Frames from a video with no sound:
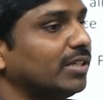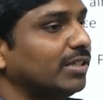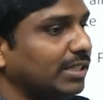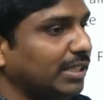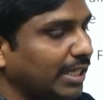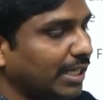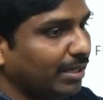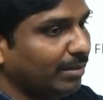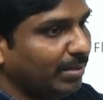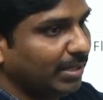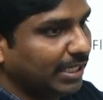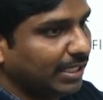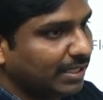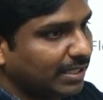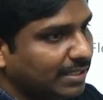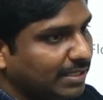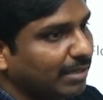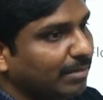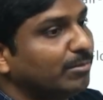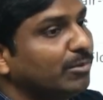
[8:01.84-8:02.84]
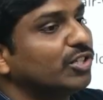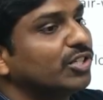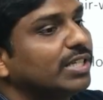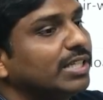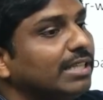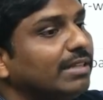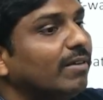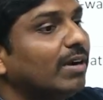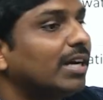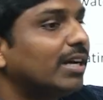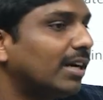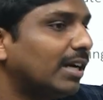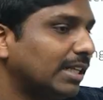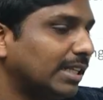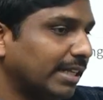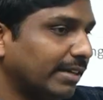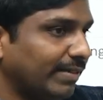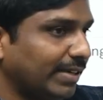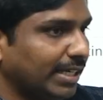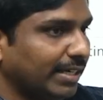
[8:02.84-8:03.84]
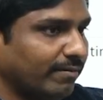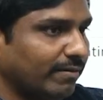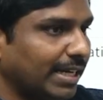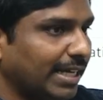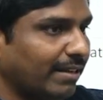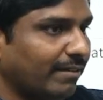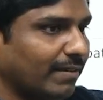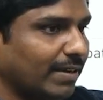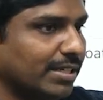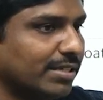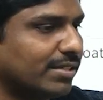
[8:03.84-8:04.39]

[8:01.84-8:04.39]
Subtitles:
They'll be submerged in the water and they will live likewise.